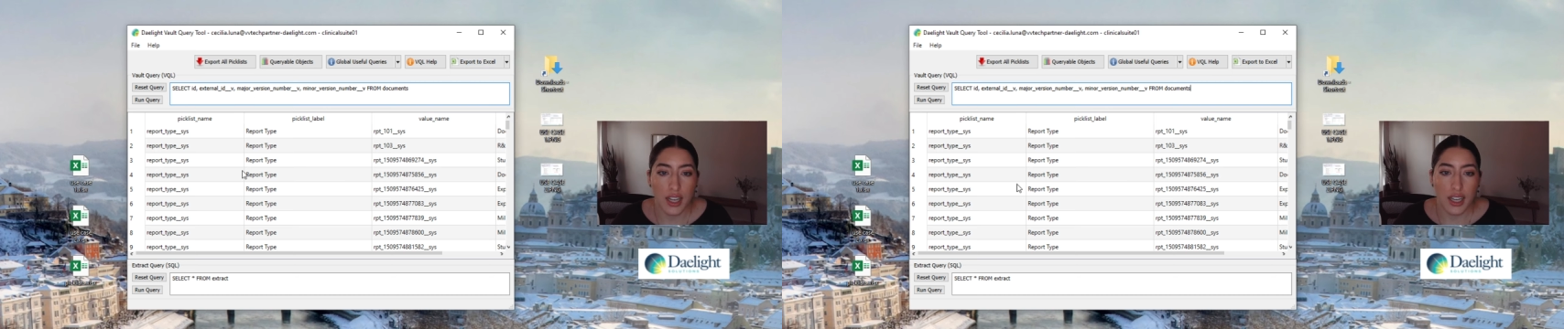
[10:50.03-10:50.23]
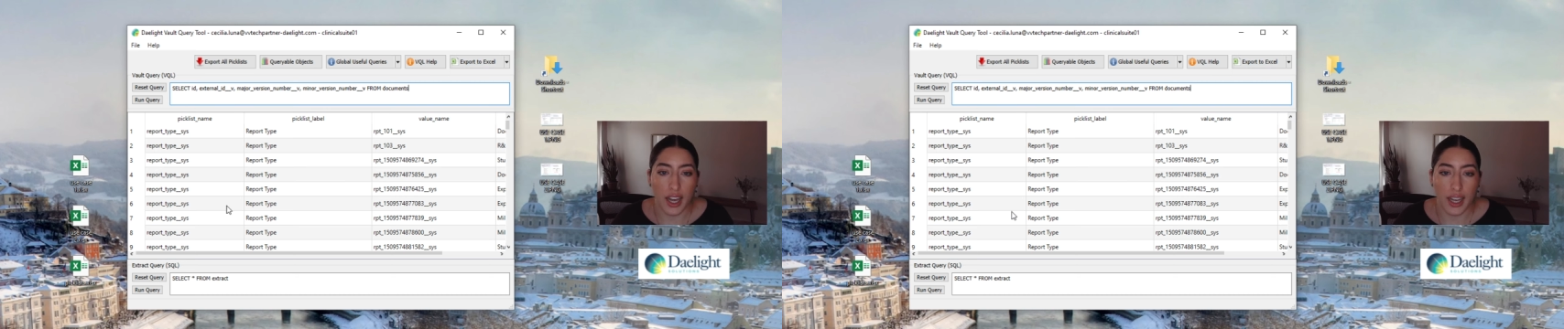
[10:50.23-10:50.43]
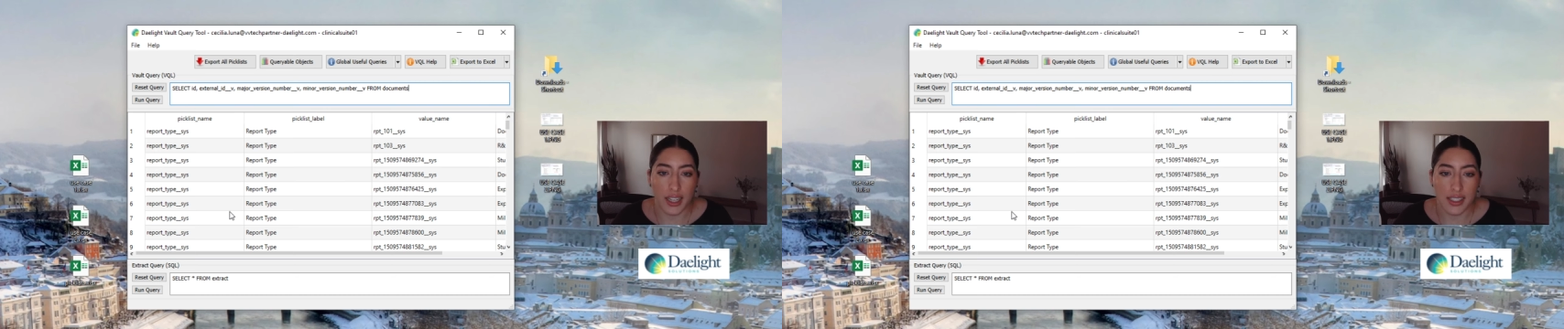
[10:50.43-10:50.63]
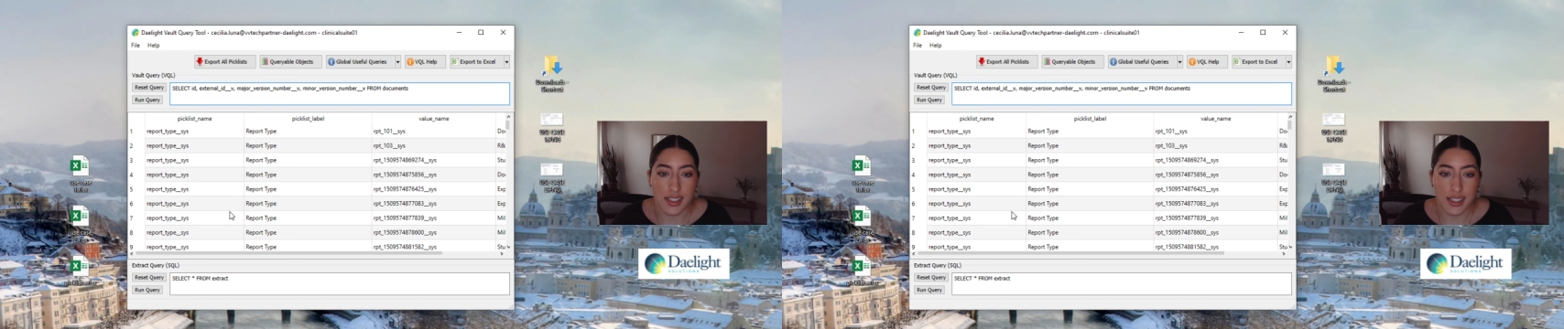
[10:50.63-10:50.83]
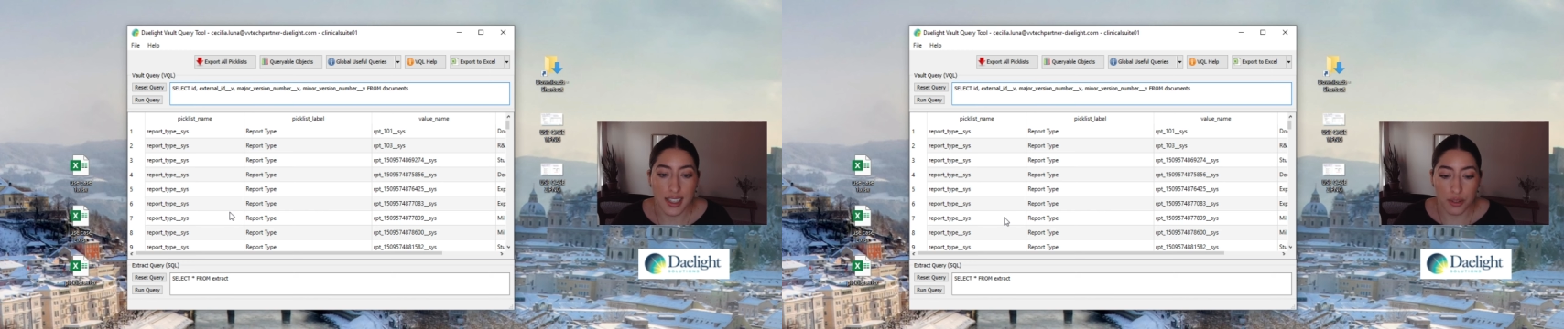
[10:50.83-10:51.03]
and
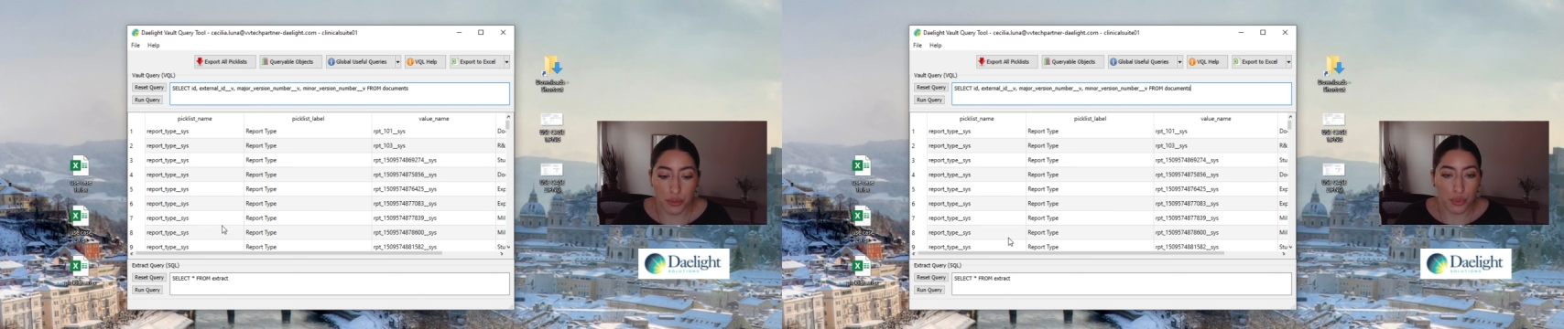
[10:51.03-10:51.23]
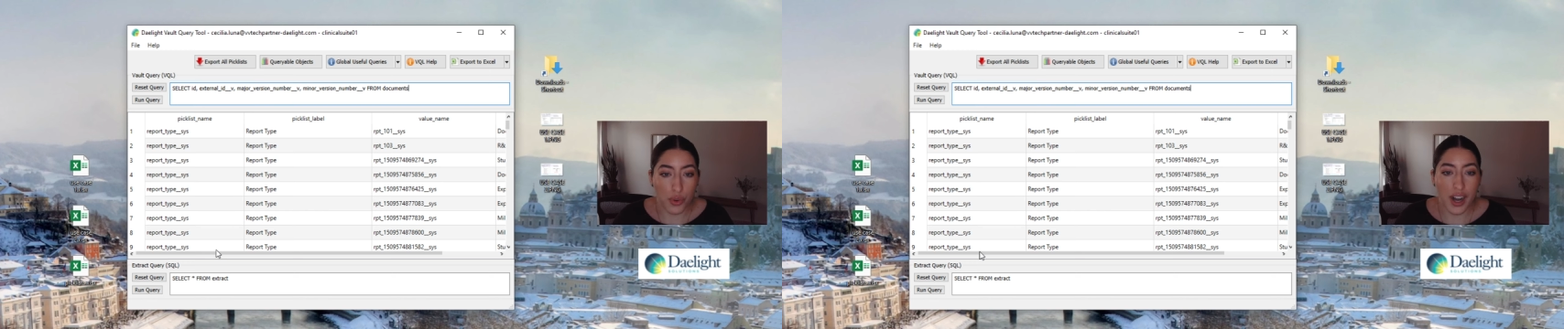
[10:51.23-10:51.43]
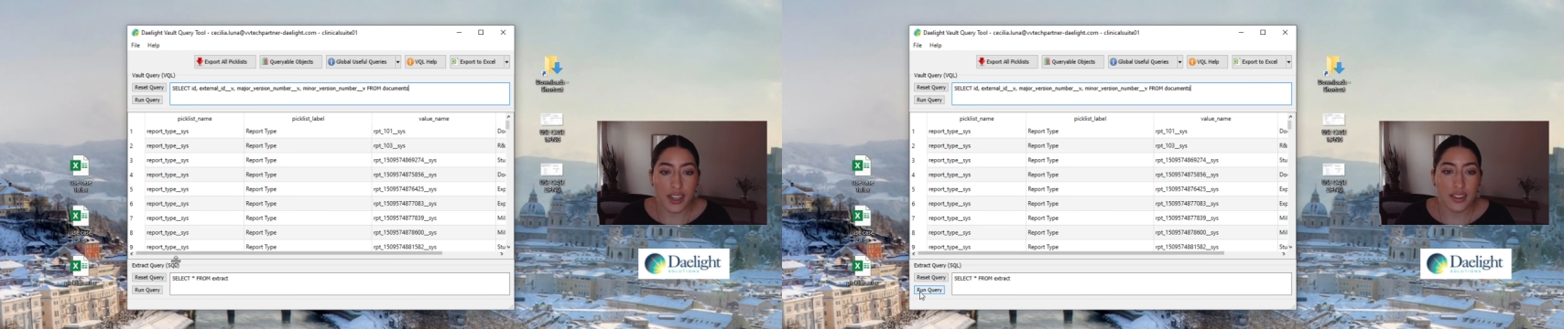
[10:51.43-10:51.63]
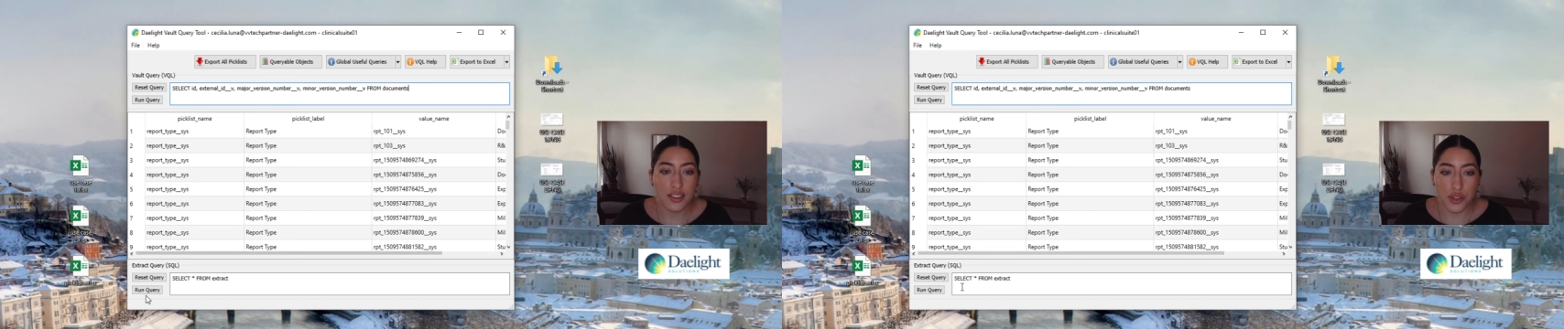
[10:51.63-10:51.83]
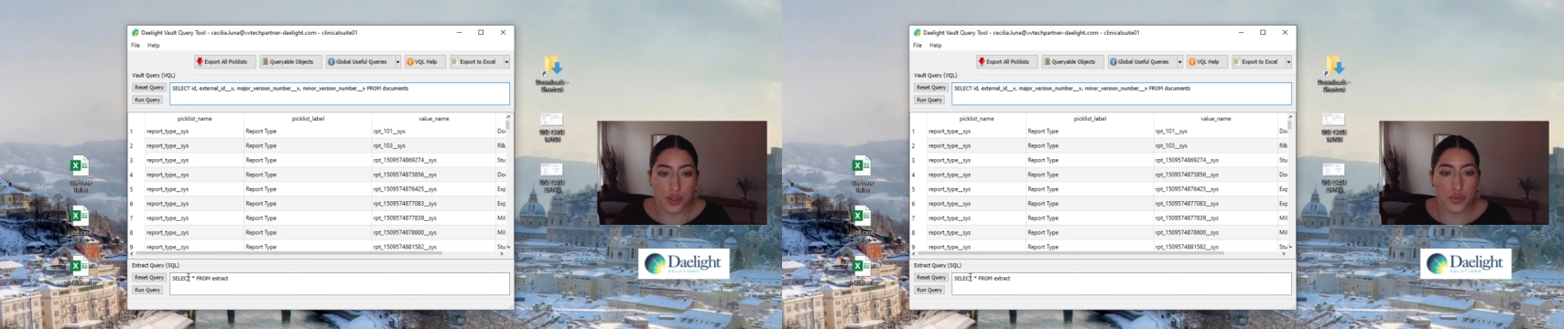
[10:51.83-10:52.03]

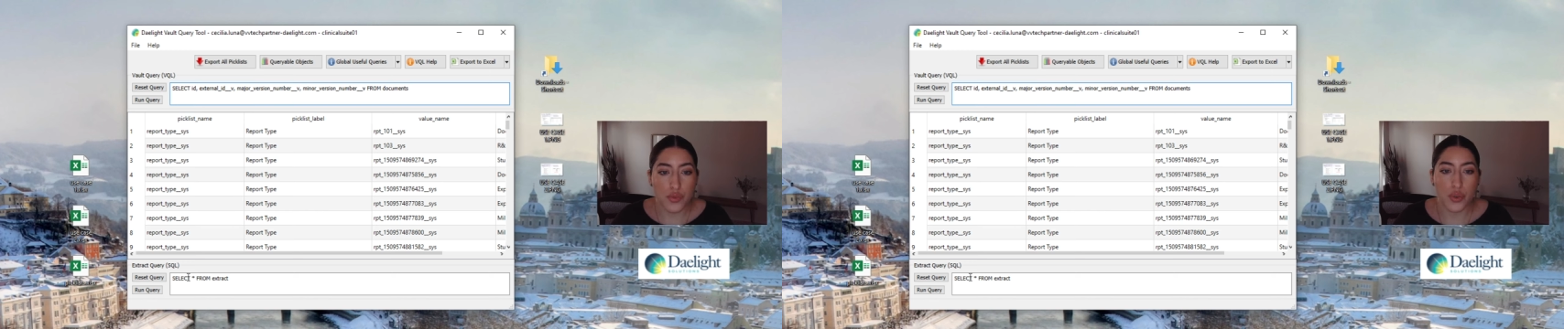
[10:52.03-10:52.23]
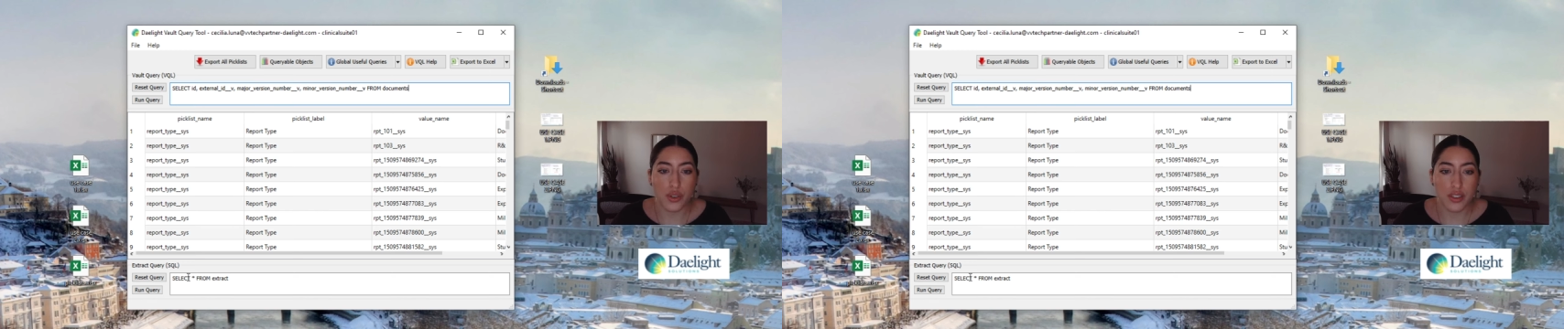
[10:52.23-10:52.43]
run useful